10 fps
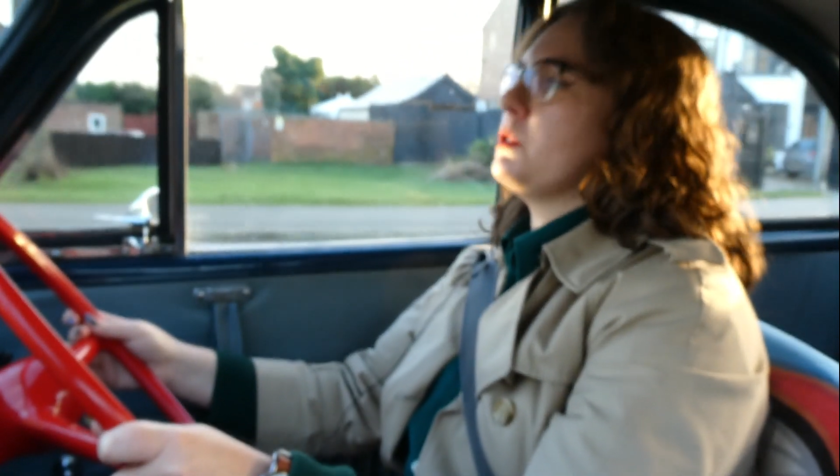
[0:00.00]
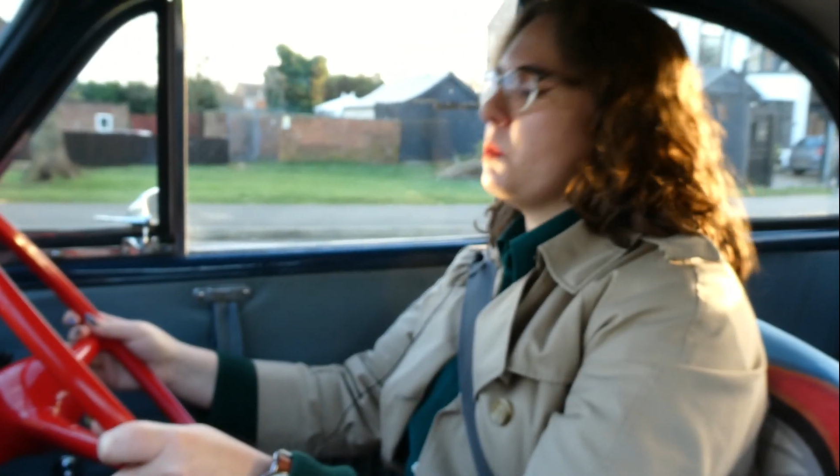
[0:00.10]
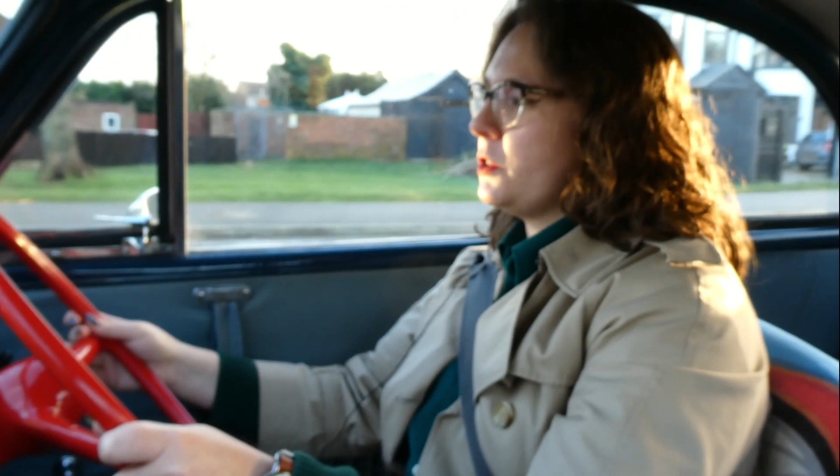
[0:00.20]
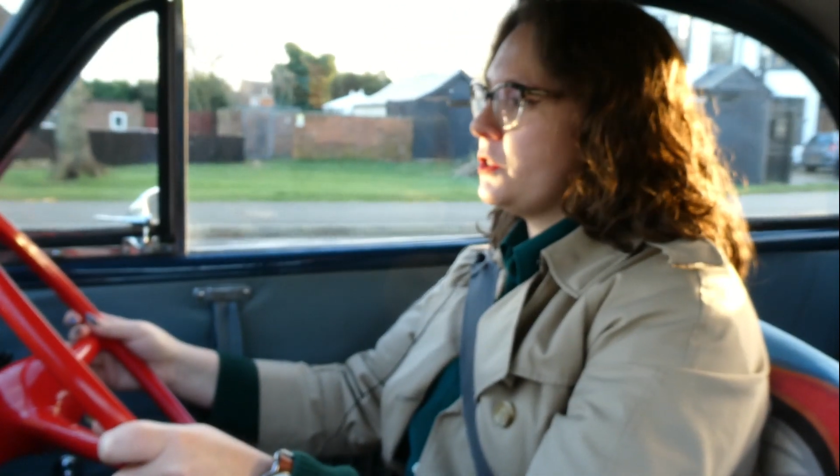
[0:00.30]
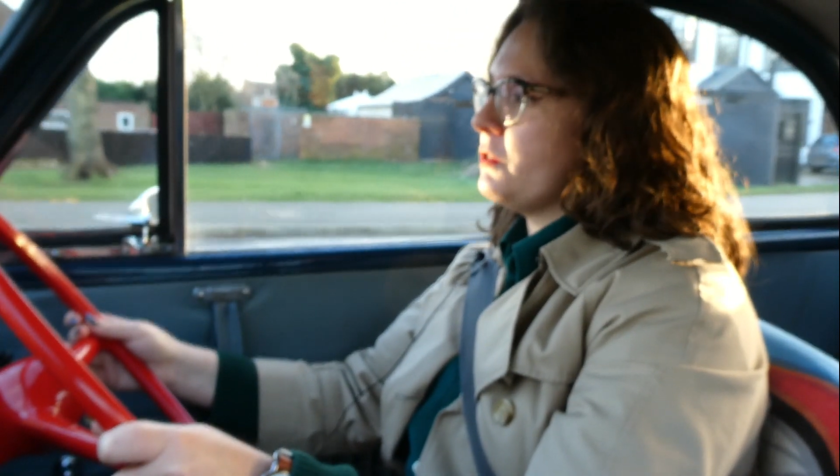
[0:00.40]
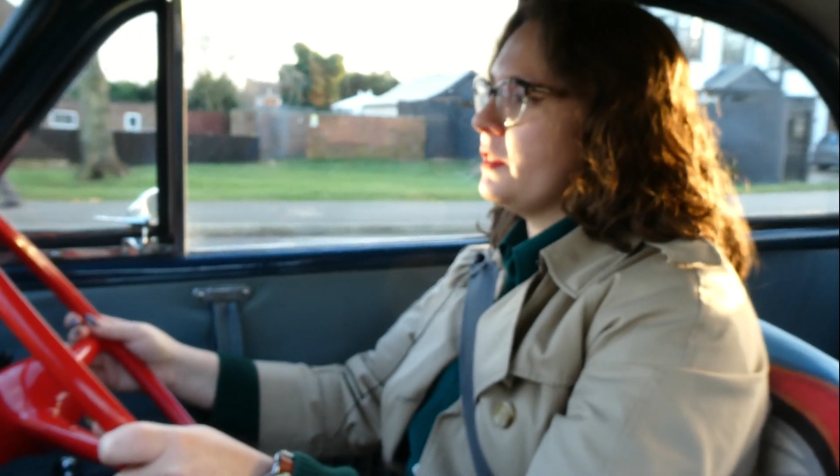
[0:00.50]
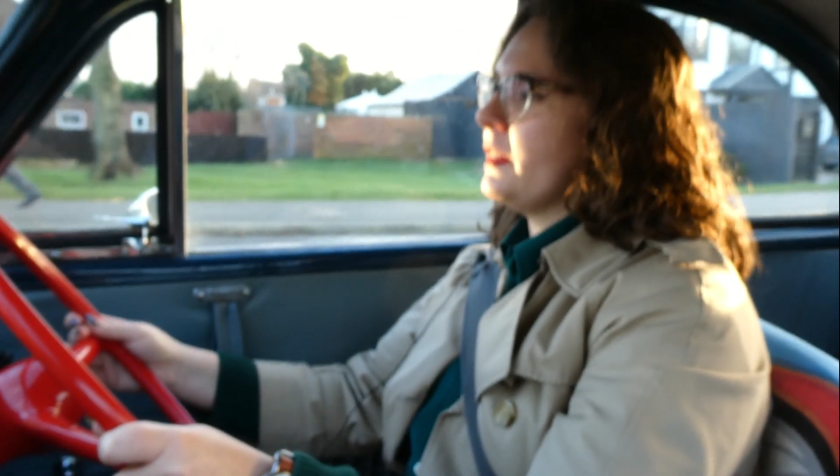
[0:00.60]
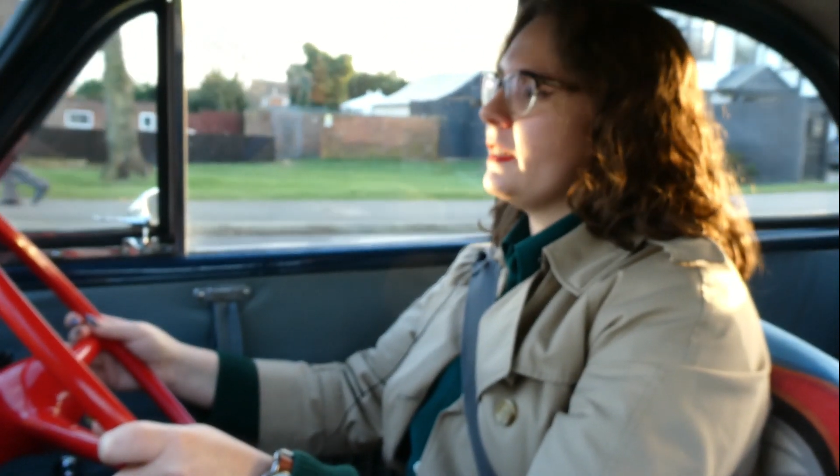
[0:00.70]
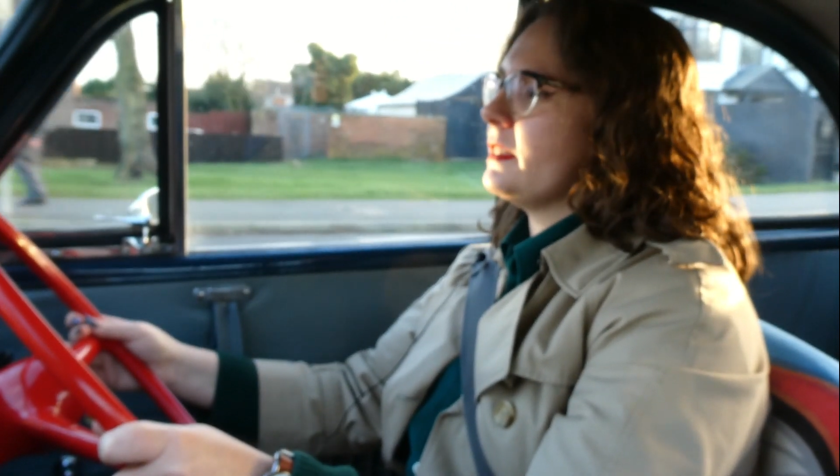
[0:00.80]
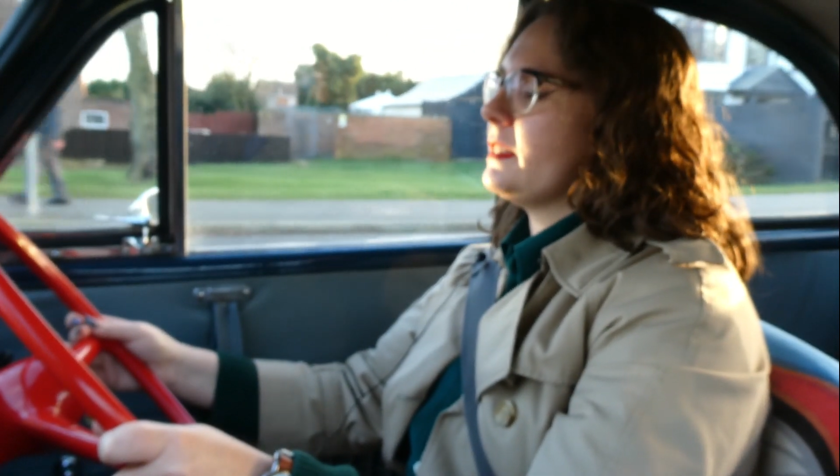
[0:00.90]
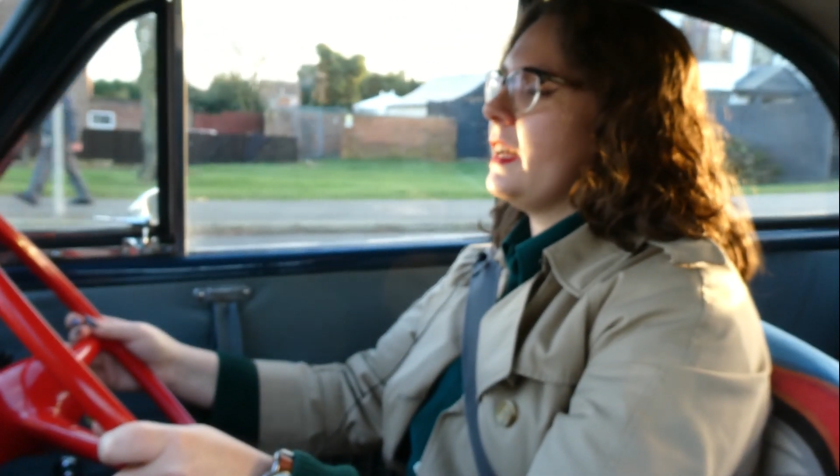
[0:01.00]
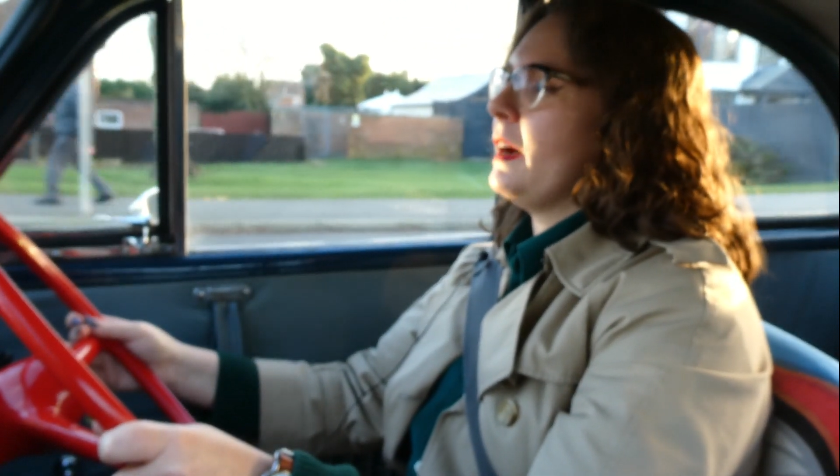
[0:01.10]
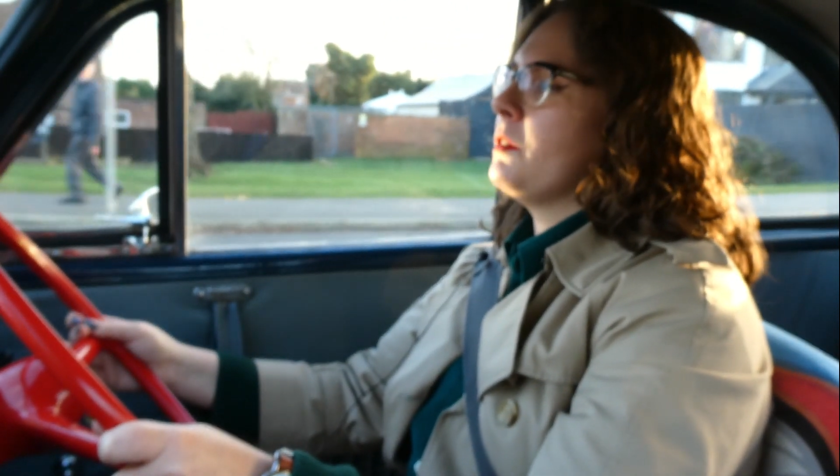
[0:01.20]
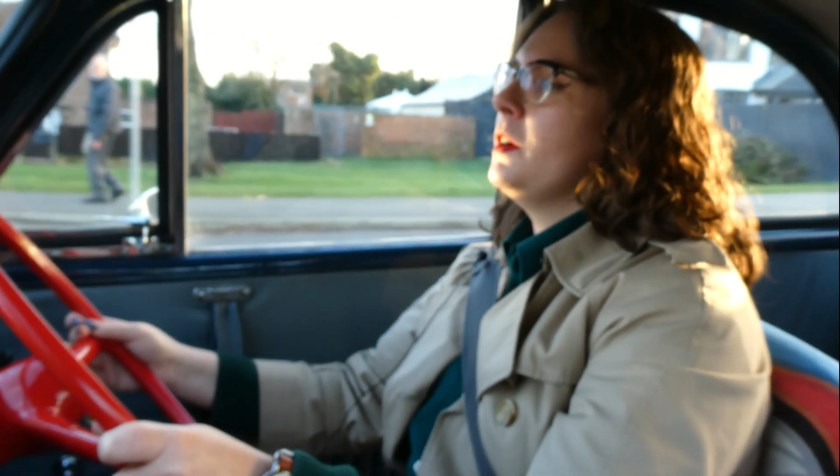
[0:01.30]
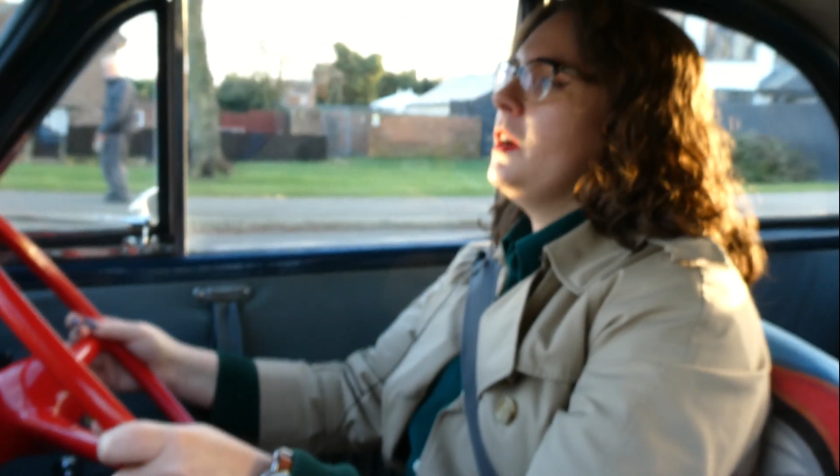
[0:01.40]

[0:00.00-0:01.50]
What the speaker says: washer and things now,